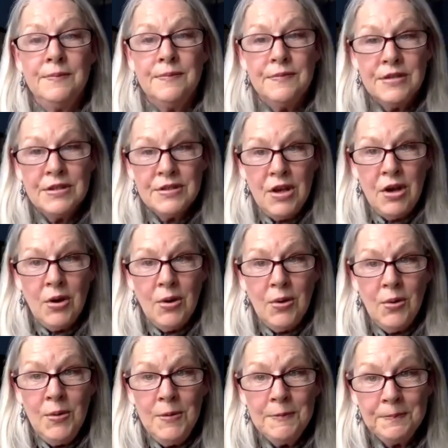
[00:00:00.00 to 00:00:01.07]

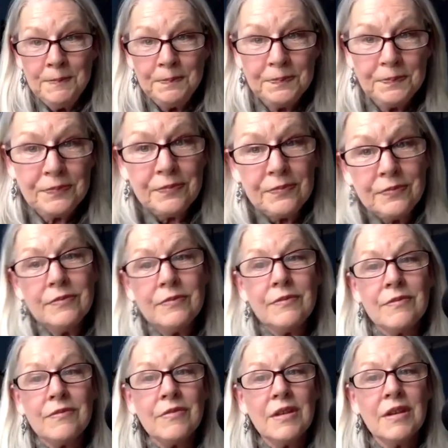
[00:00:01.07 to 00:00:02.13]
So
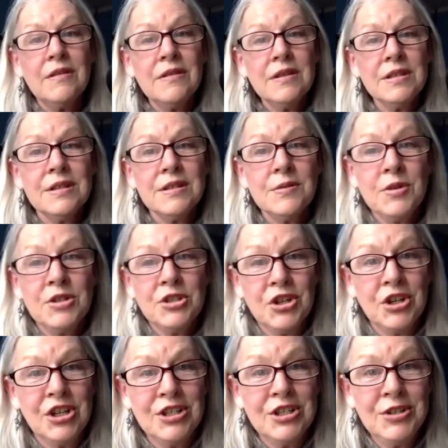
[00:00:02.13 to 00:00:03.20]
this is what you're
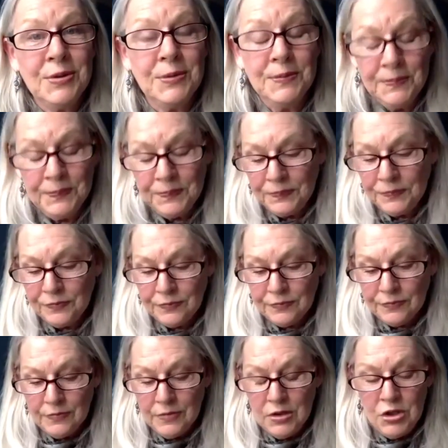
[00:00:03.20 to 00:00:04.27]
going to do.
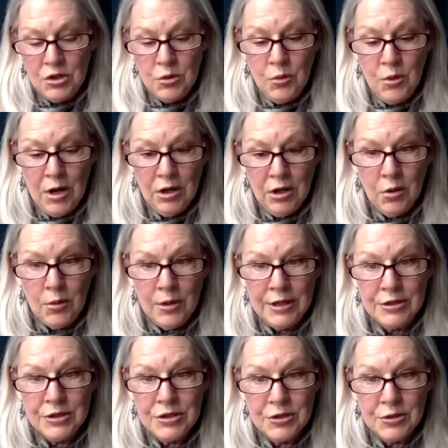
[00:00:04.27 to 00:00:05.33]
You are
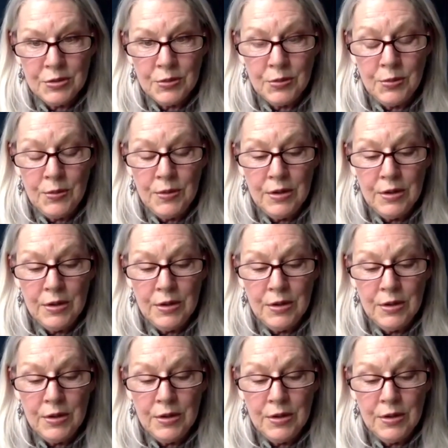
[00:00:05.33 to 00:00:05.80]
going to